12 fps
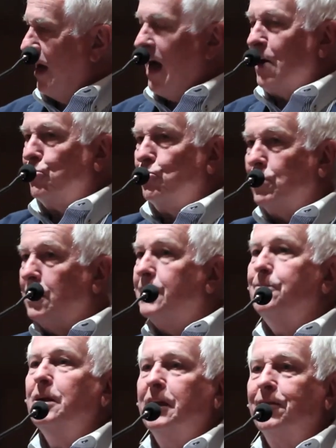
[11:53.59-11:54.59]
really
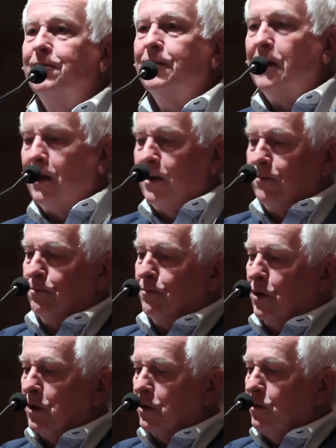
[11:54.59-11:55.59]
believe,
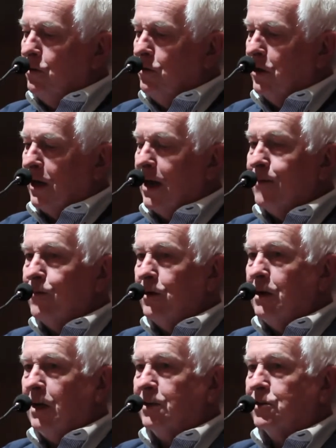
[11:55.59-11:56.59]
Merkel,
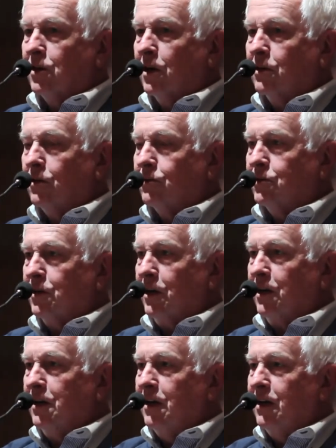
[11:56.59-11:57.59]
Cameron, and
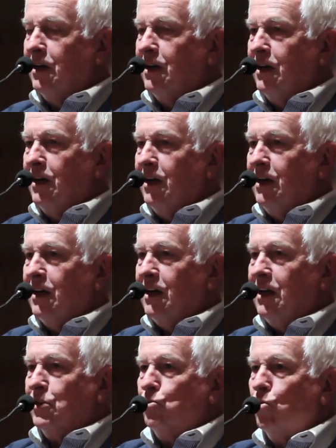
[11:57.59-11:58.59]
Sarkozy
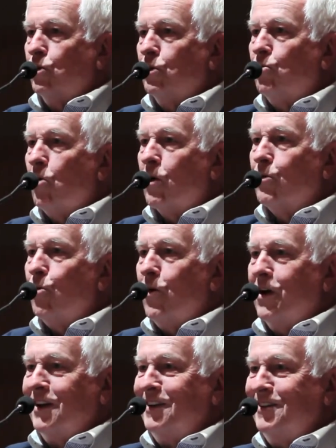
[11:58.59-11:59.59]
is World War
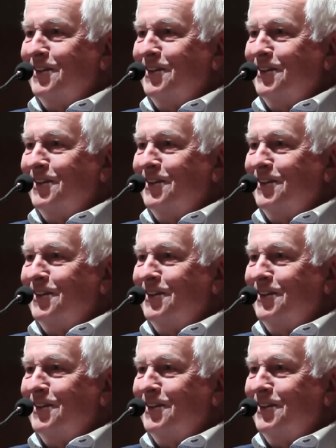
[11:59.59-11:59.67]
I